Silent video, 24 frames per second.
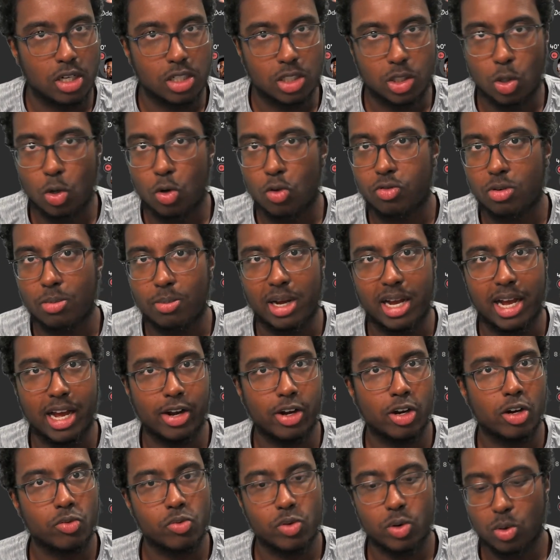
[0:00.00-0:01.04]
goal from a header,
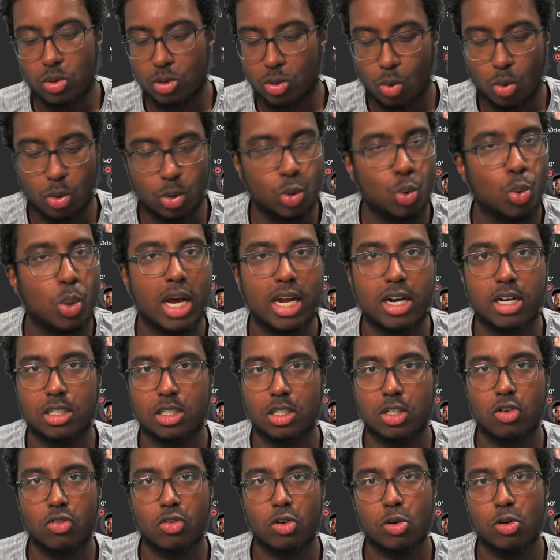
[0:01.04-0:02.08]
if we don't score 2 headers in a
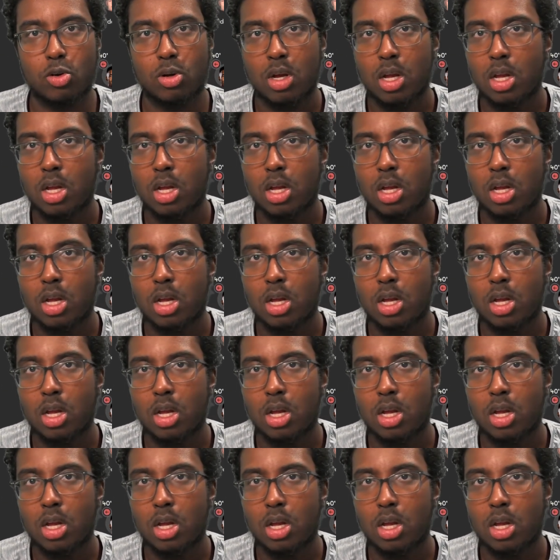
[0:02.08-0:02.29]
row.